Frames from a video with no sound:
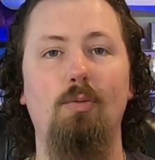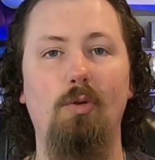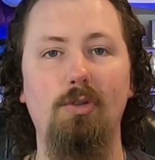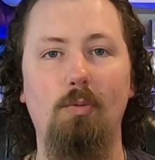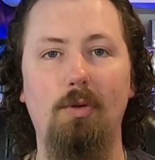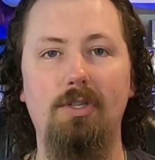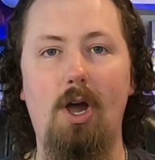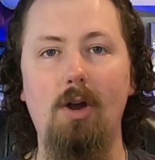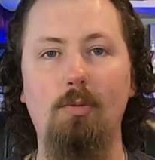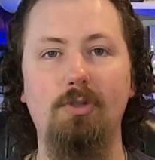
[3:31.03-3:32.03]
We'll
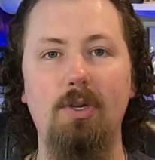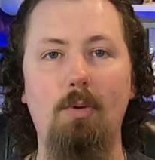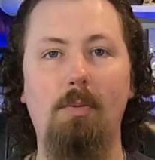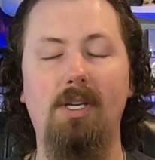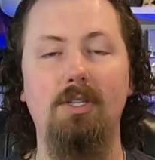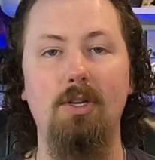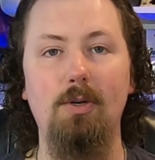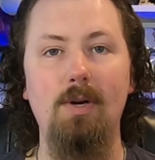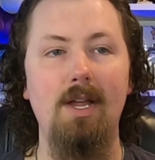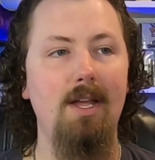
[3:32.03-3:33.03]
talk. We'll see what we can
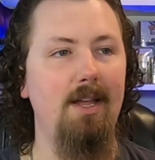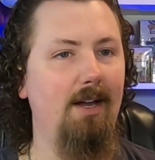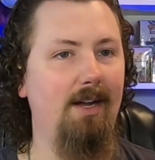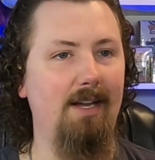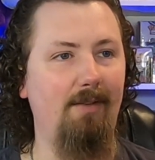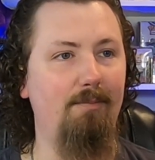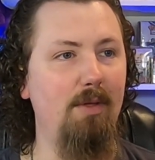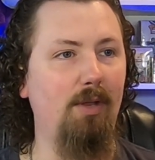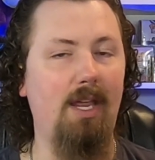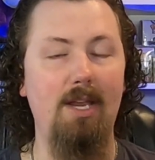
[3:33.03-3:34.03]
do. If
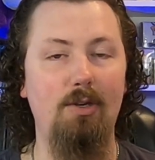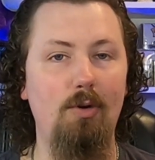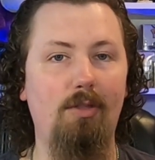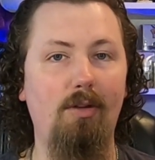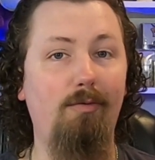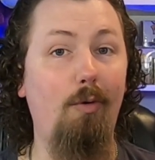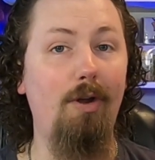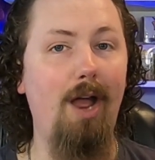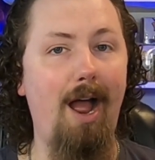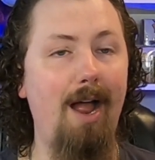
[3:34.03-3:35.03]
Mythik can't do anything for
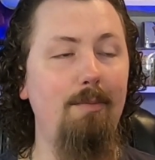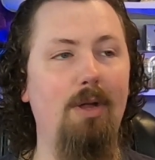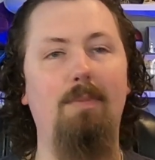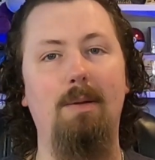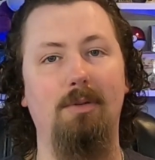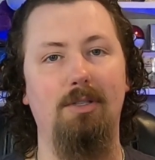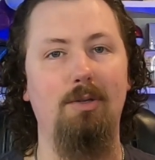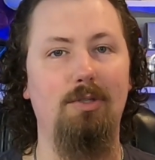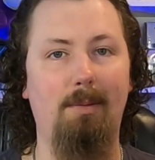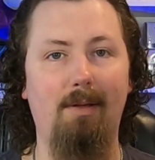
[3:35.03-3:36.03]
you, I might be able to
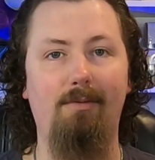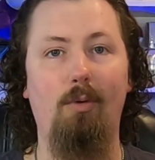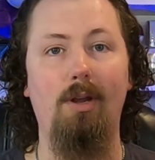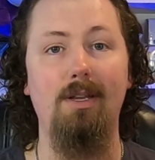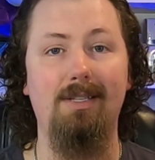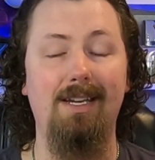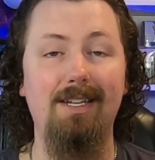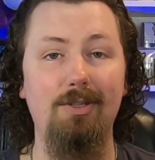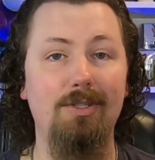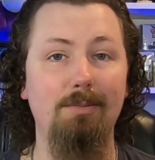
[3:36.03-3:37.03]
do something for you to
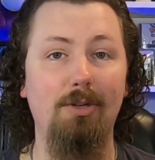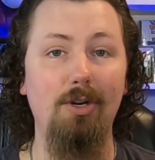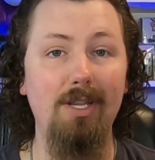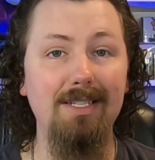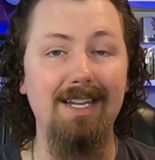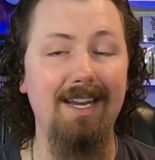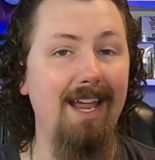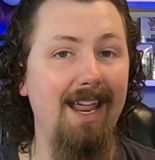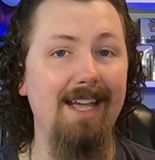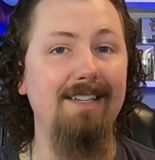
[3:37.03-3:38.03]
get you some goodies in
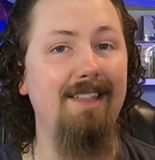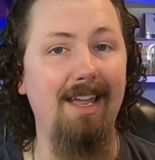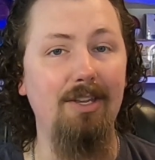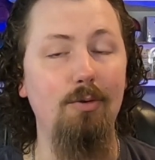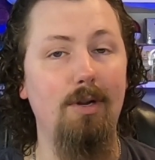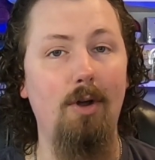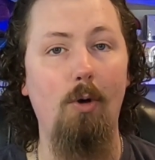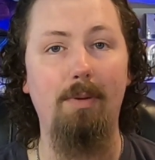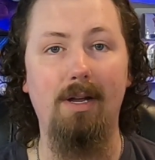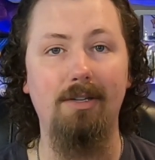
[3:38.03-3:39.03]
hands that you can
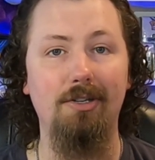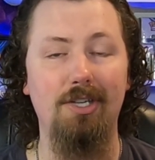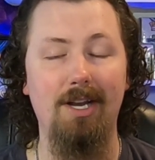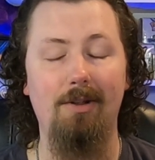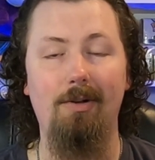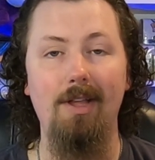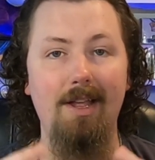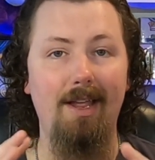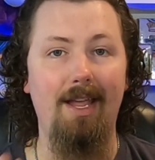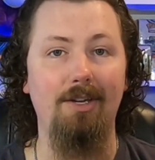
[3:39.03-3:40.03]
open on your channel
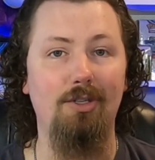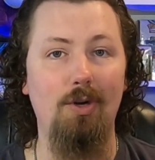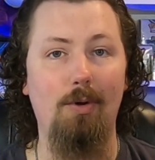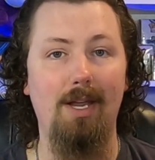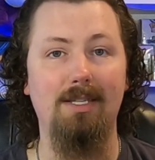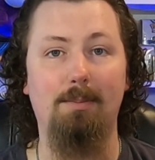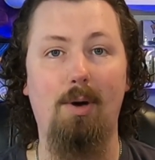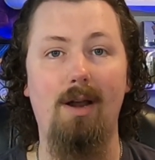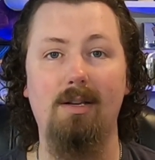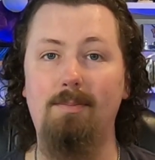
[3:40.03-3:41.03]
and showcase the
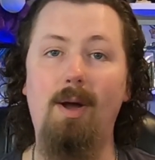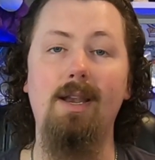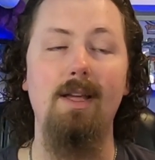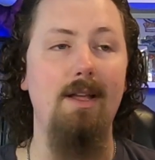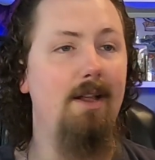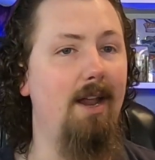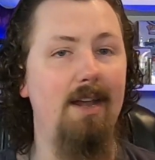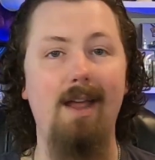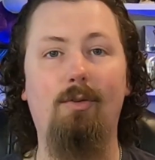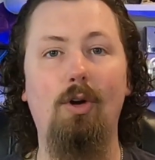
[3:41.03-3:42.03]
product. But it
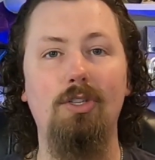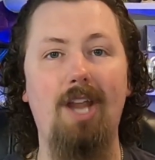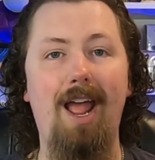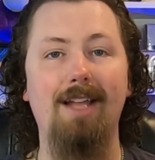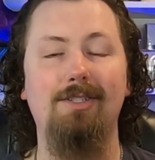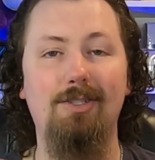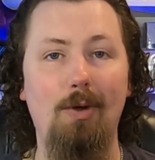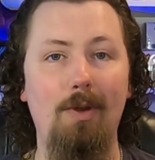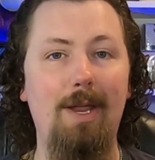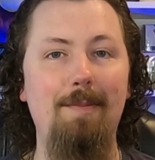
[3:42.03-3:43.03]
never hurts to ask,
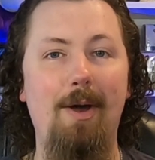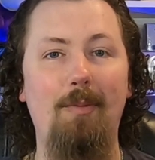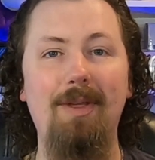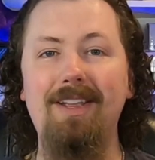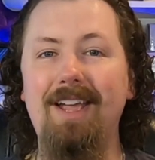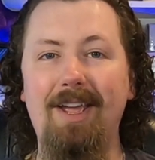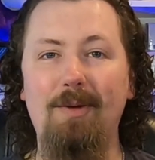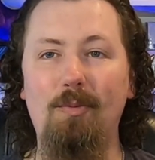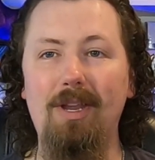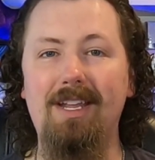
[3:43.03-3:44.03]
so email me
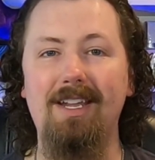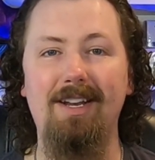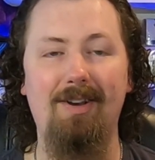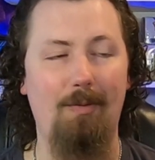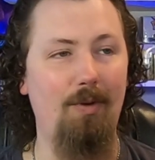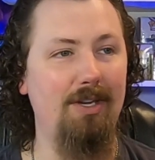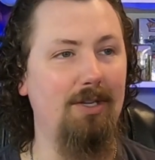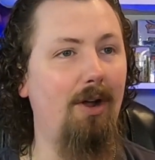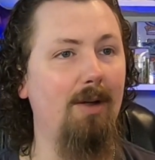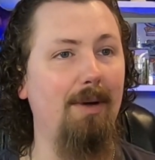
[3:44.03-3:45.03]
and we can
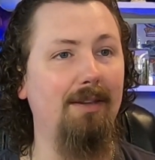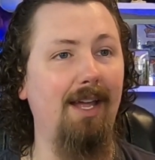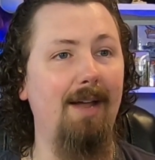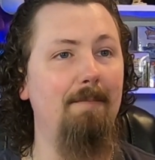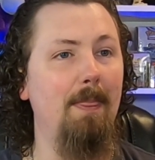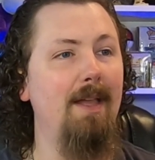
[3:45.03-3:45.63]
talk about that.